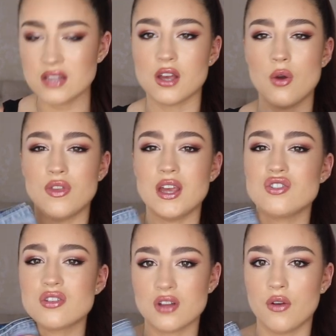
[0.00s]
So
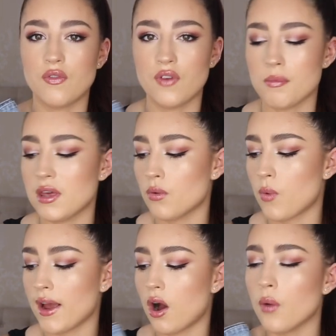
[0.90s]
these just don't fit me the
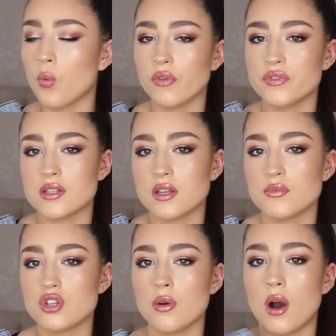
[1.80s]
way I wanted
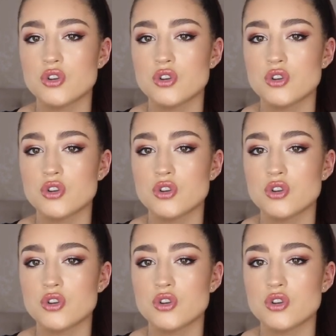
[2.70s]
them to.